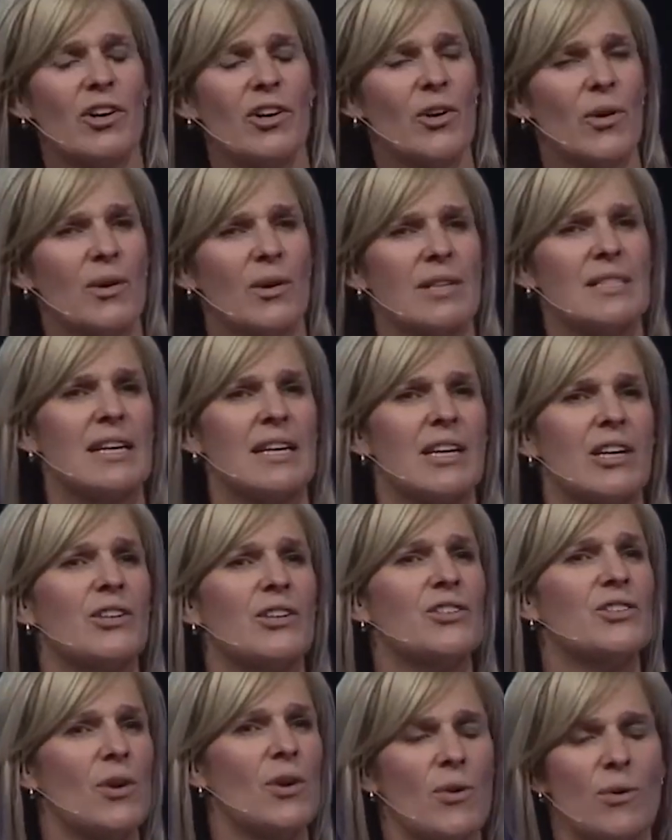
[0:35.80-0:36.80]
But do you ever
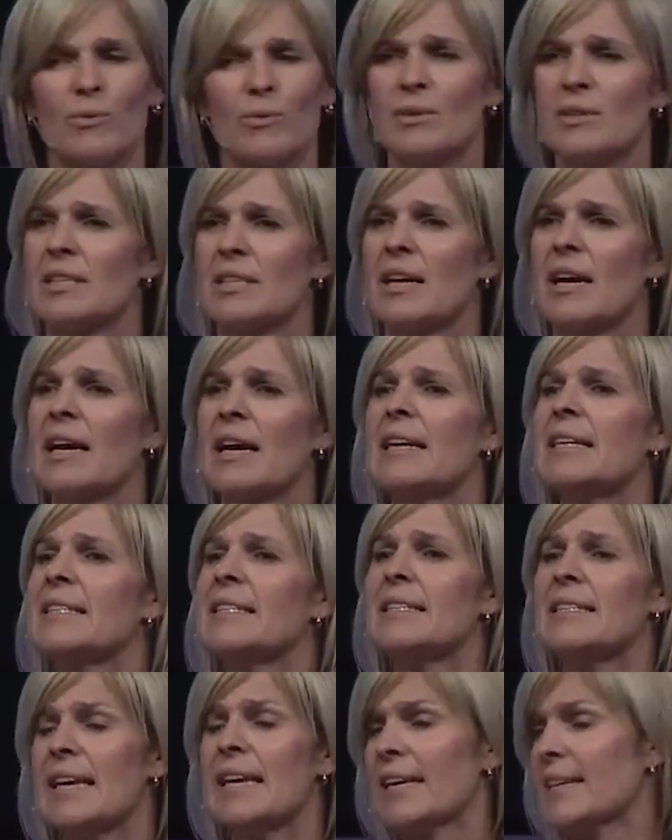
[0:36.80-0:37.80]
notice that you don't
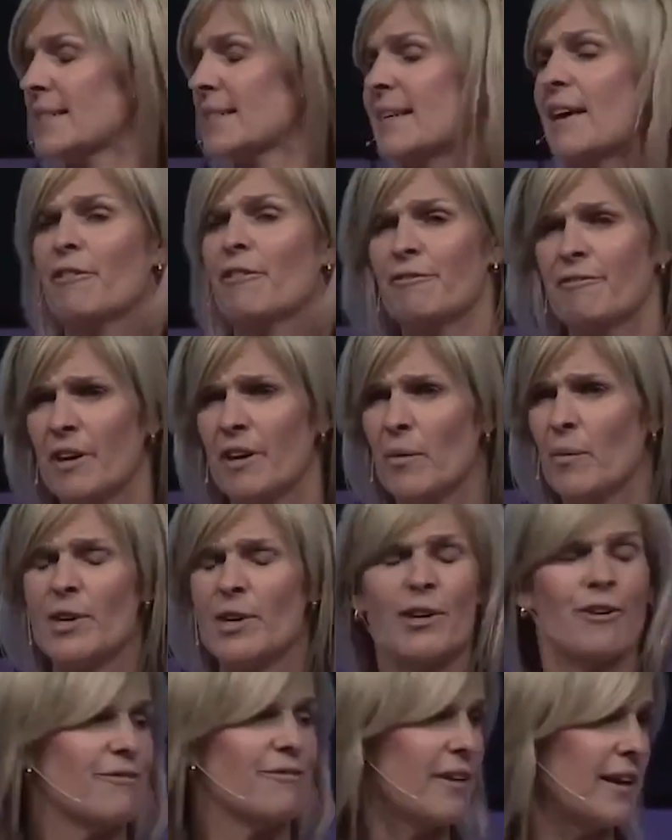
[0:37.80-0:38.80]
take a
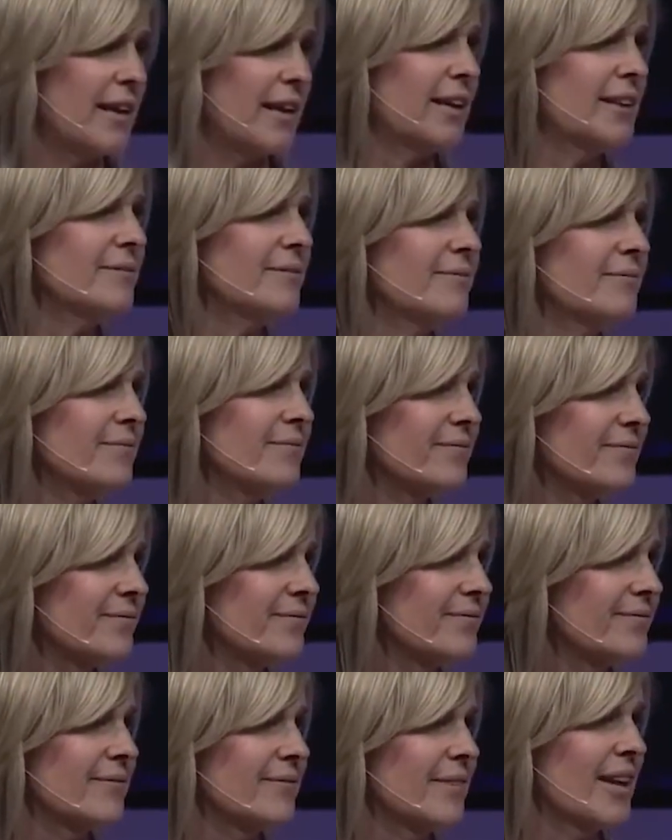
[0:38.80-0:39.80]
selfie when you're fighting?
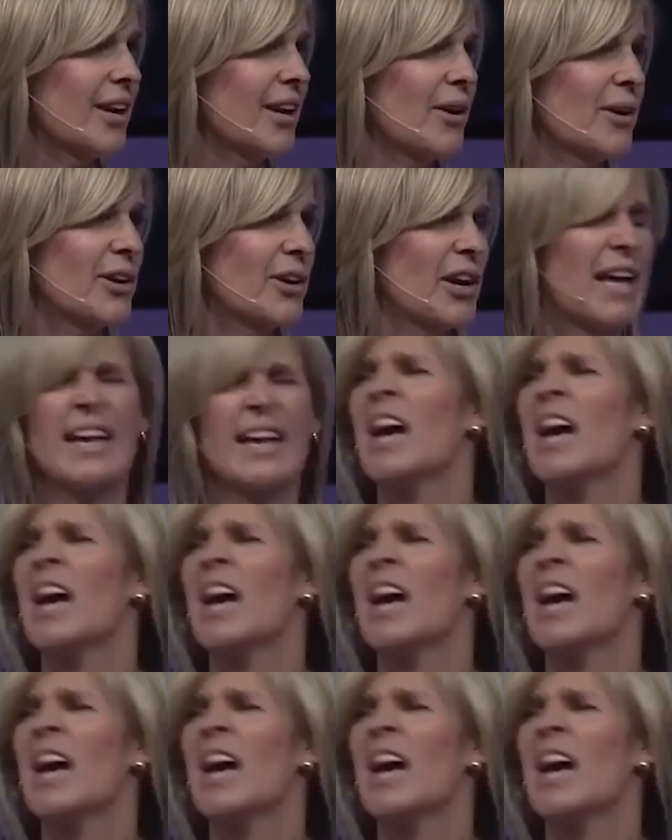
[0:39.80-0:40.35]
you